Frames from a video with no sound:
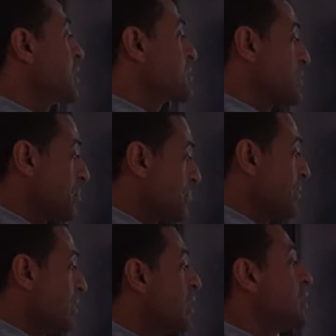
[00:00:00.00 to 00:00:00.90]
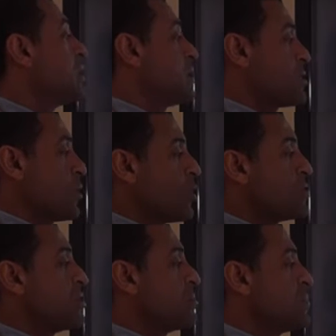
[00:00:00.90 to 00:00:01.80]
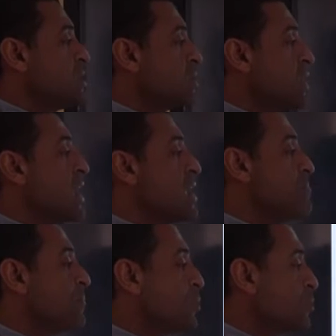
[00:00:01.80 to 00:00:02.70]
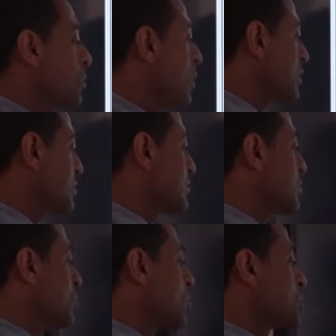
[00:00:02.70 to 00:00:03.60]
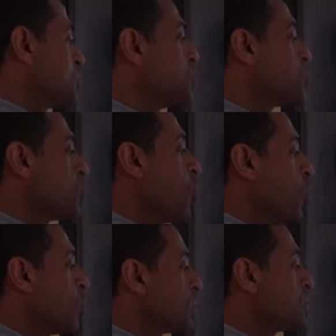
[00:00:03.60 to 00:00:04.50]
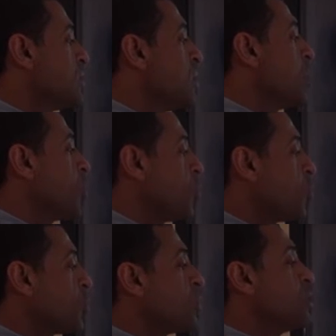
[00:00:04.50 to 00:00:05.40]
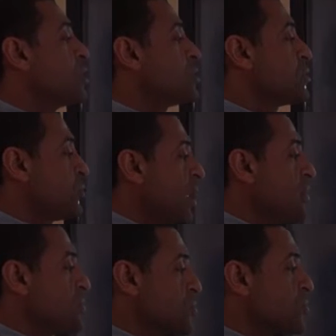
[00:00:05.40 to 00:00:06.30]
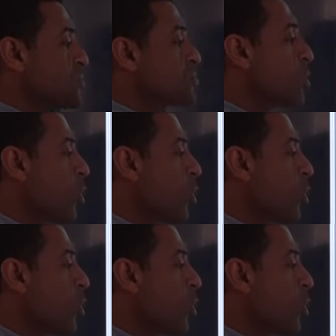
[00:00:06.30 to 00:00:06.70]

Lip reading: example, the weather became too hot or too cold, or the dinosaurs